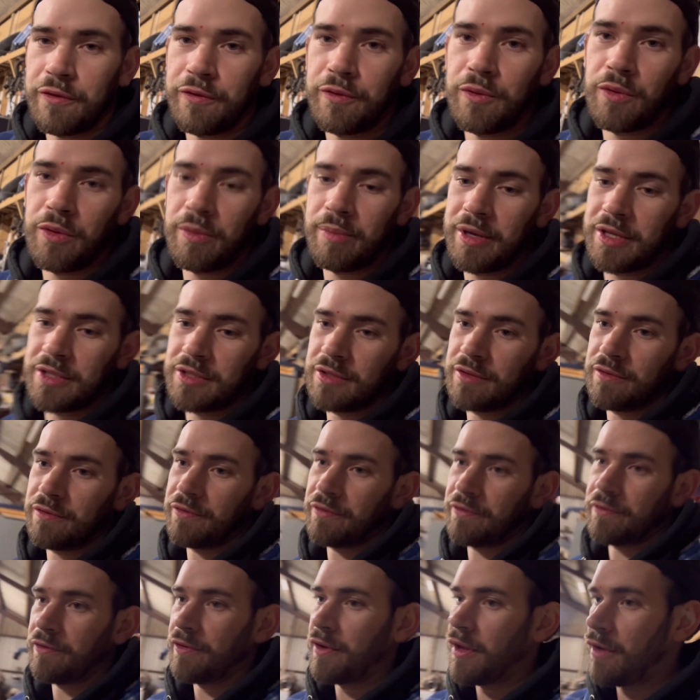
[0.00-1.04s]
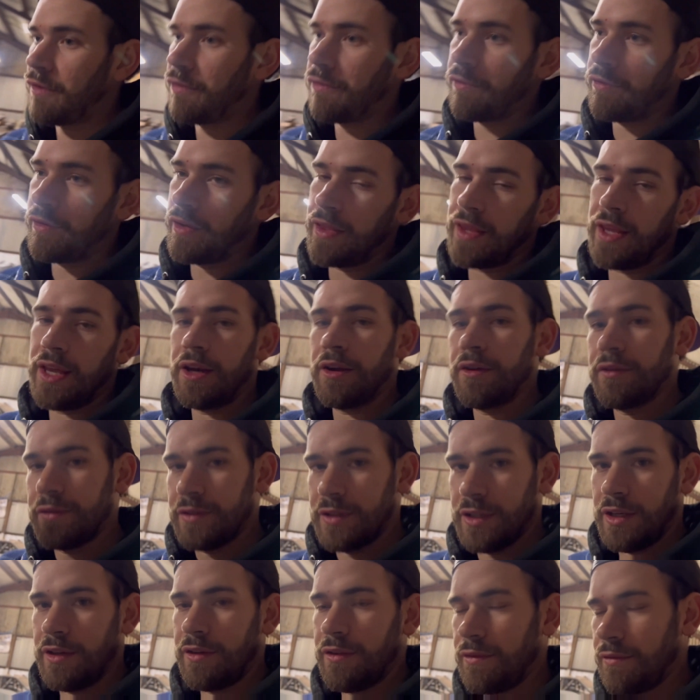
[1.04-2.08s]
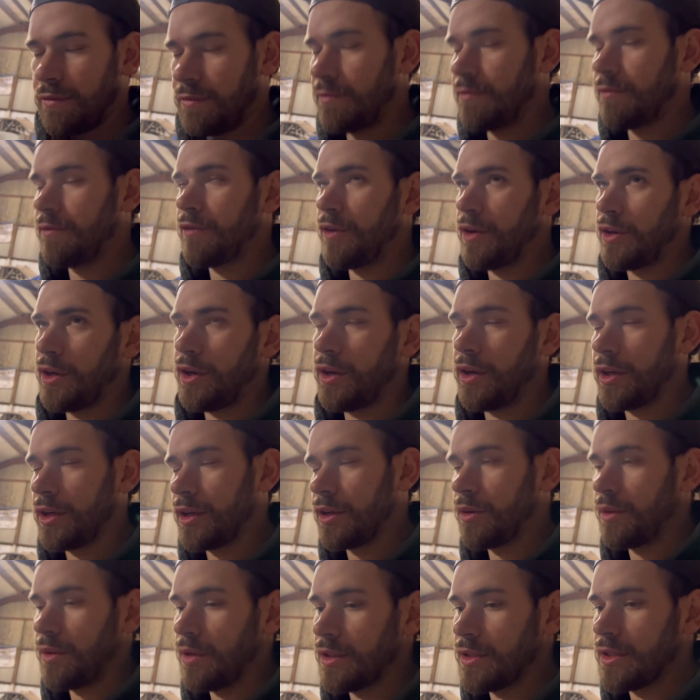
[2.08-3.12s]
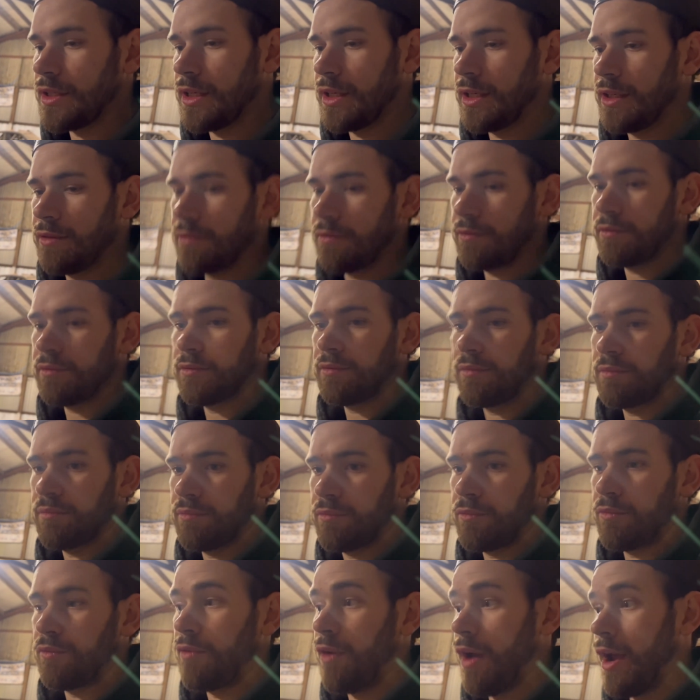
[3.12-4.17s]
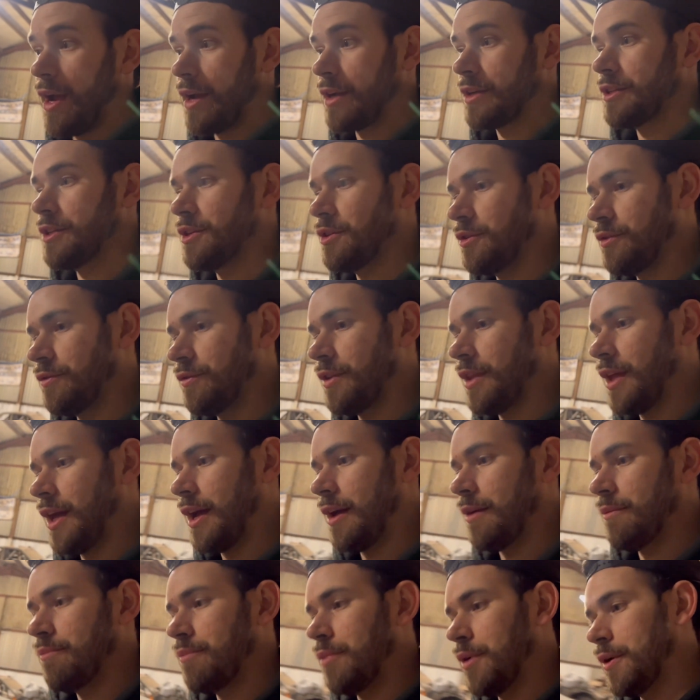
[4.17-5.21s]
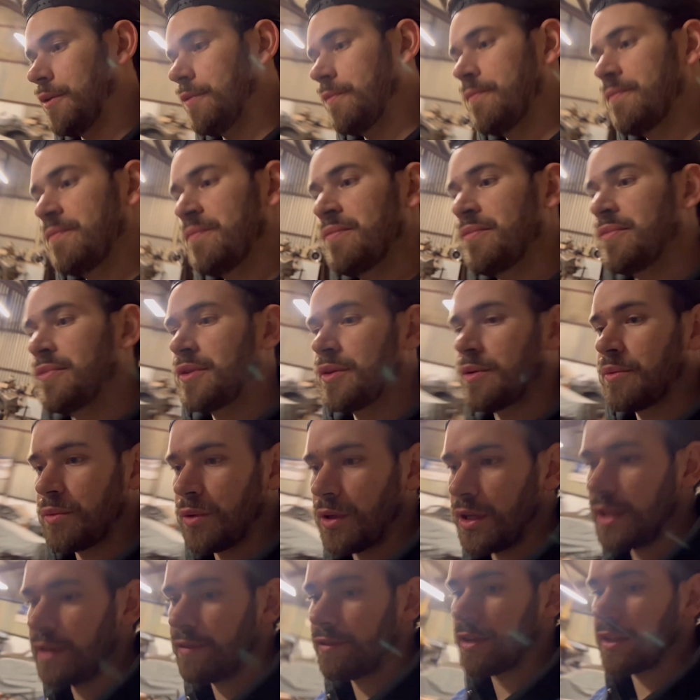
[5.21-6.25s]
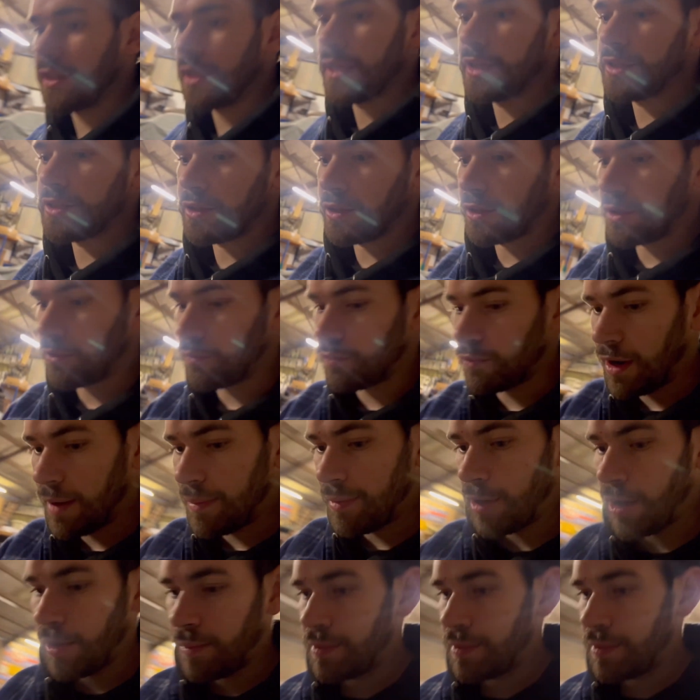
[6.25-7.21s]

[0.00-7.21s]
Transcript: all the bits of fluff, and then obviously find a high quality rag to use for that. But we'll leave it at this. I'm going to wrap it up